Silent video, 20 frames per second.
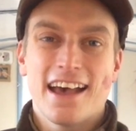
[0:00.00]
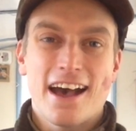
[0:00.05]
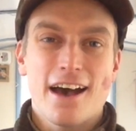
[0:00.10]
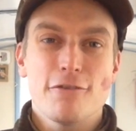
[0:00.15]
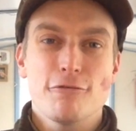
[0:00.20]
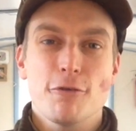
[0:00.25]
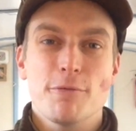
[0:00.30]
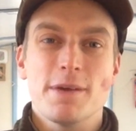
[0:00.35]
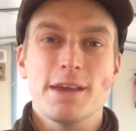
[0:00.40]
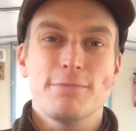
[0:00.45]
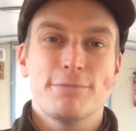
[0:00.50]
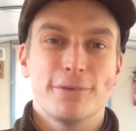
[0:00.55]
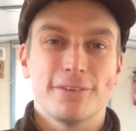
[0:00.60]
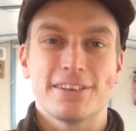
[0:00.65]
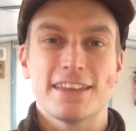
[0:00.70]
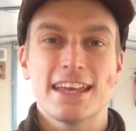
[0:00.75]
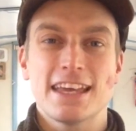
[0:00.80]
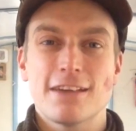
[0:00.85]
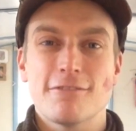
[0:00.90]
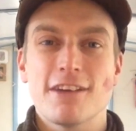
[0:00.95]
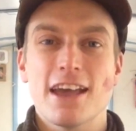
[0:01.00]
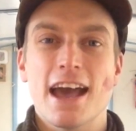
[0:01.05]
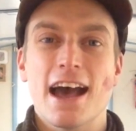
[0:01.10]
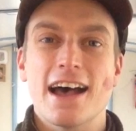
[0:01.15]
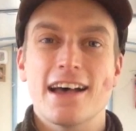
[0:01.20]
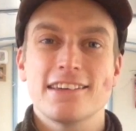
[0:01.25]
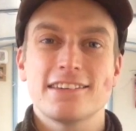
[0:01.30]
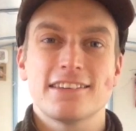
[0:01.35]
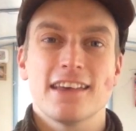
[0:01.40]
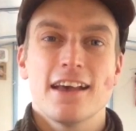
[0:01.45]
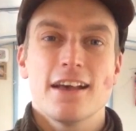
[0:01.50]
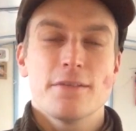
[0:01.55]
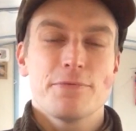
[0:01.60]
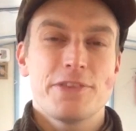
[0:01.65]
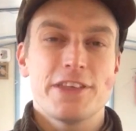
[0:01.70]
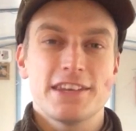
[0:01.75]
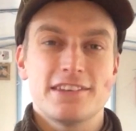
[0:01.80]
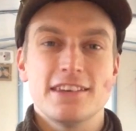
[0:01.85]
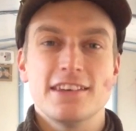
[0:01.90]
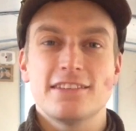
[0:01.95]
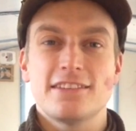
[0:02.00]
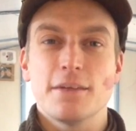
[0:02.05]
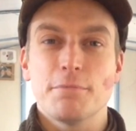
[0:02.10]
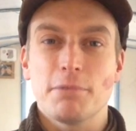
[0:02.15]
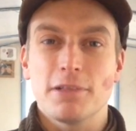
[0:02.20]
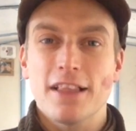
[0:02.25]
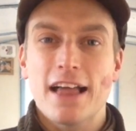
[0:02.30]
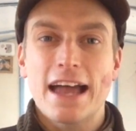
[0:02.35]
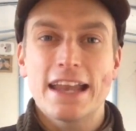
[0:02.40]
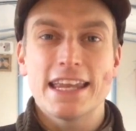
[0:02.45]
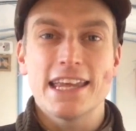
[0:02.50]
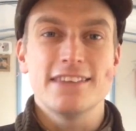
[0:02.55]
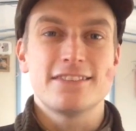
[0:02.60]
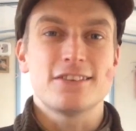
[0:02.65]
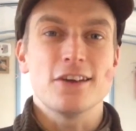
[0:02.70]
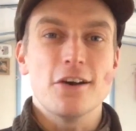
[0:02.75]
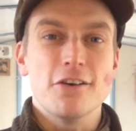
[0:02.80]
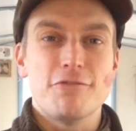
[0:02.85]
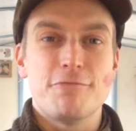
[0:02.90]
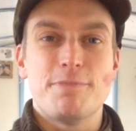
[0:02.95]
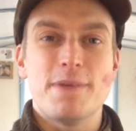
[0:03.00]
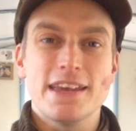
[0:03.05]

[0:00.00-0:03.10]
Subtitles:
Other people think of it as, this is the planning sort of